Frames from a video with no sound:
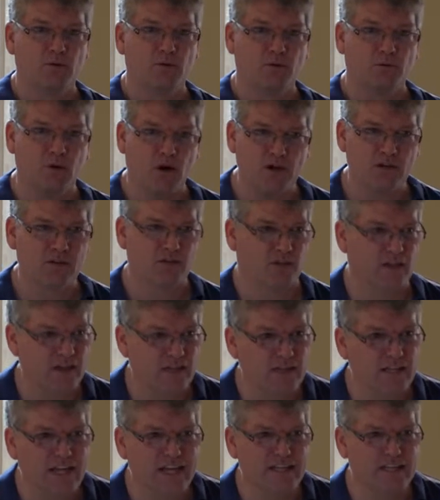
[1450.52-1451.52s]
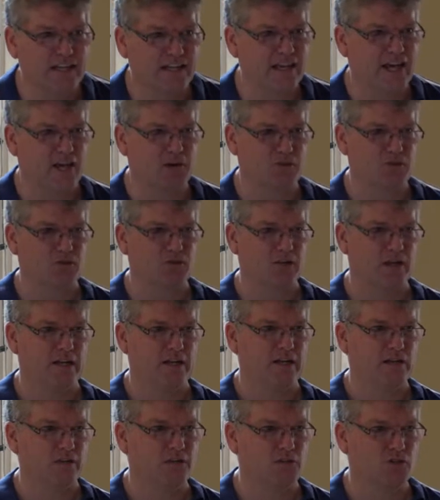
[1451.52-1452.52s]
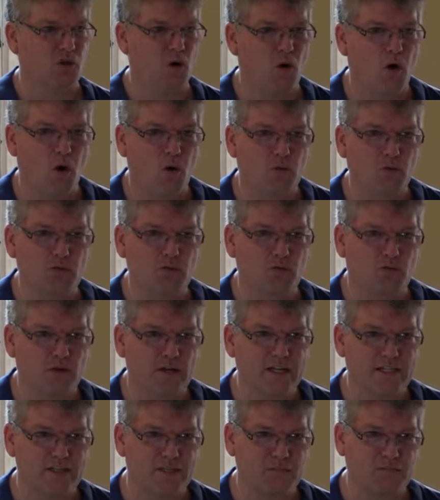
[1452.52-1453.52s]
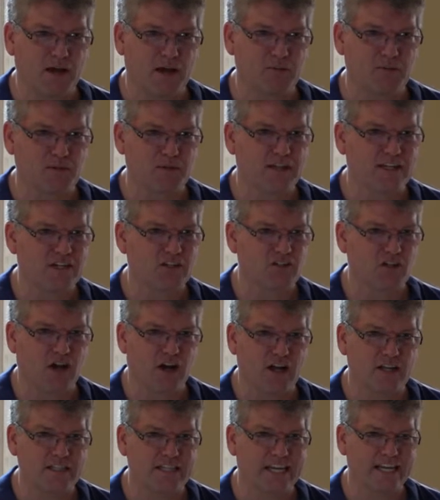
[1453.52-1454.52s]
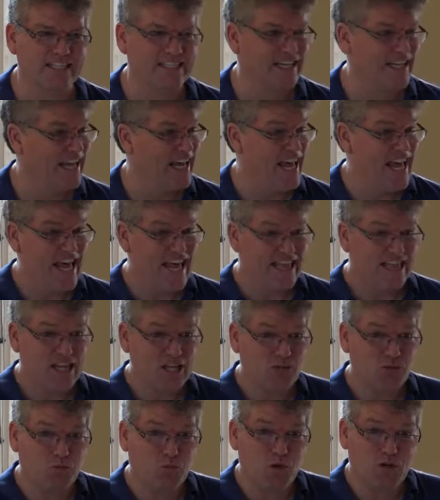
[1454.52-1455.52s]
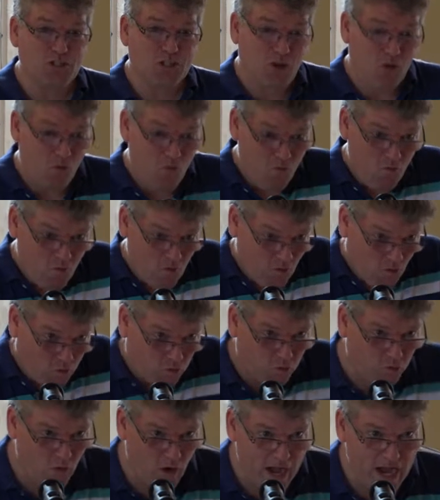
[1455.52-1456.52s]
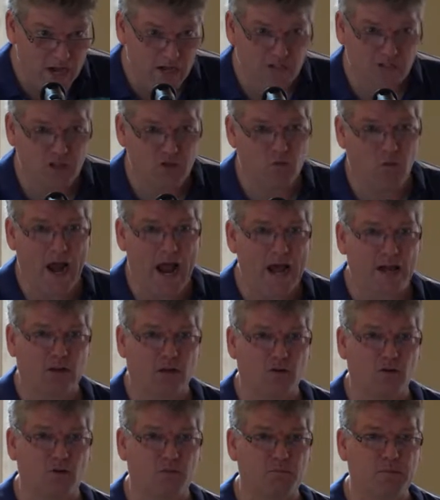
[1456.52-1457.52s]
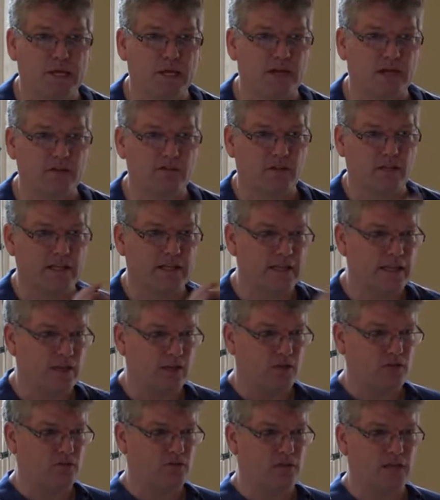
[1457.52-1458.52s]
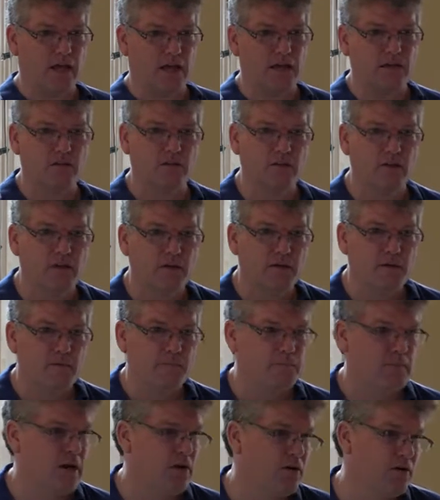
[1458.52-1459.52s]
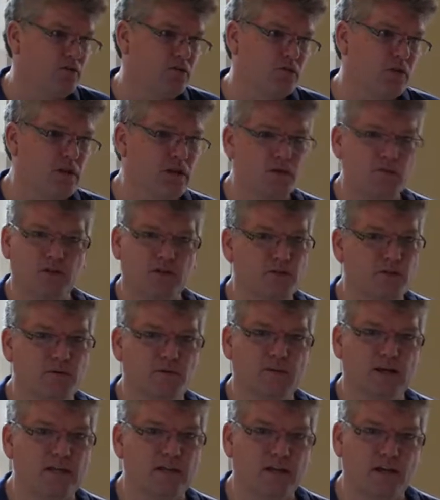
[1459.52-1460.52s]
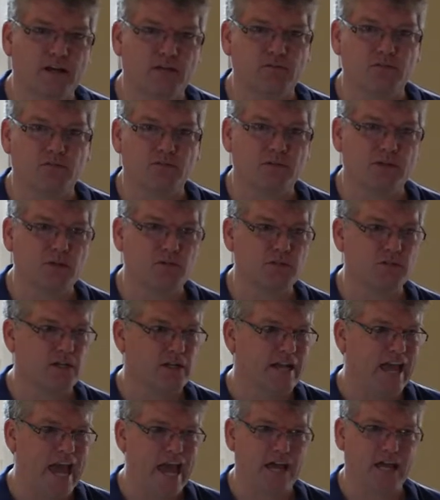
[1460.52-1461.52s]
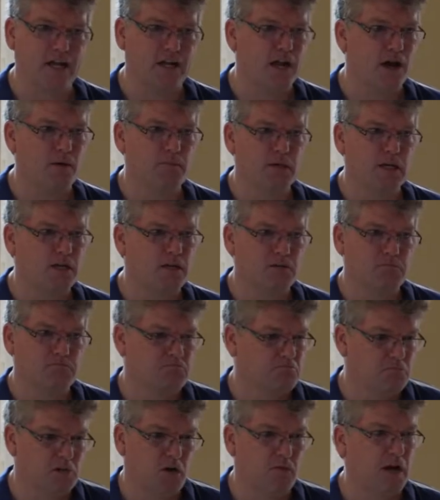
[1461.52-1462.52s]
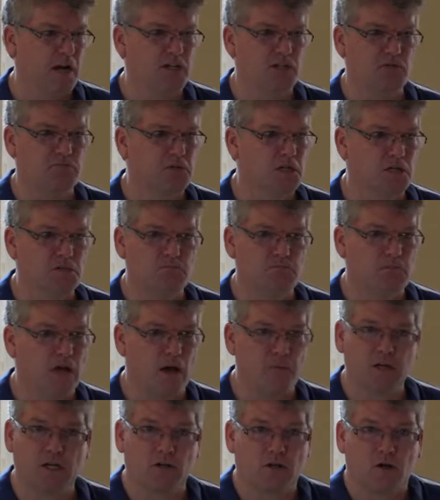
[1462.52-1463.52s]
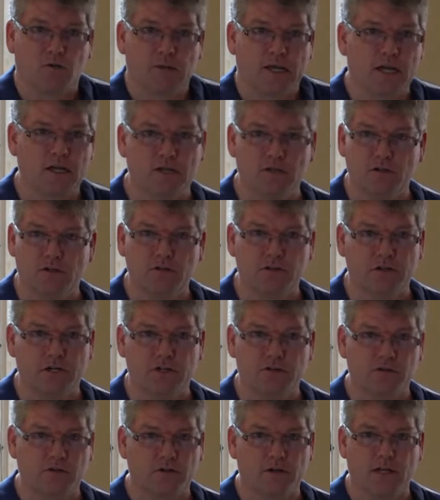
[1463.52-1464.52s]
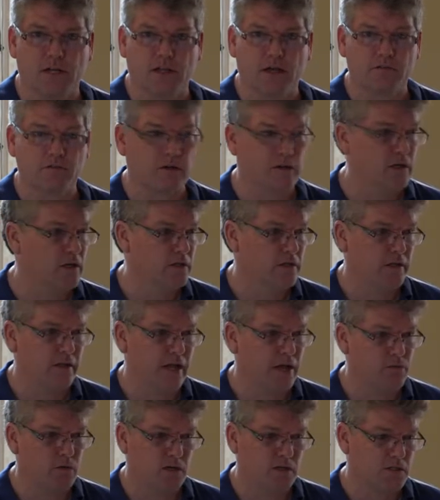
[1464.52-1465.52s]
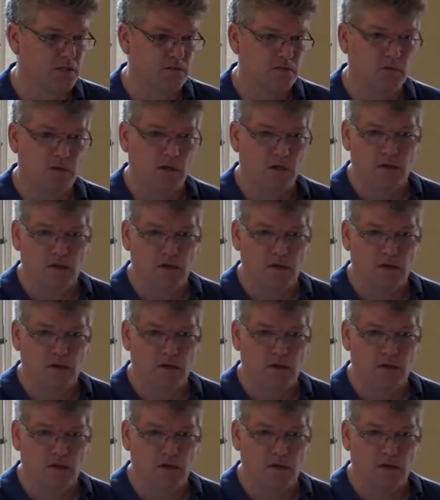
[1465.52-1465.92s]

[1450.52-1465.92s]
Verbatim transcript: was in the day it was written. So always read the Bible in its context. This was crazy radical because in those days, marriage really wasn't about love, it was an economic arrangement. I mean, go back and do your history lesson. It, it was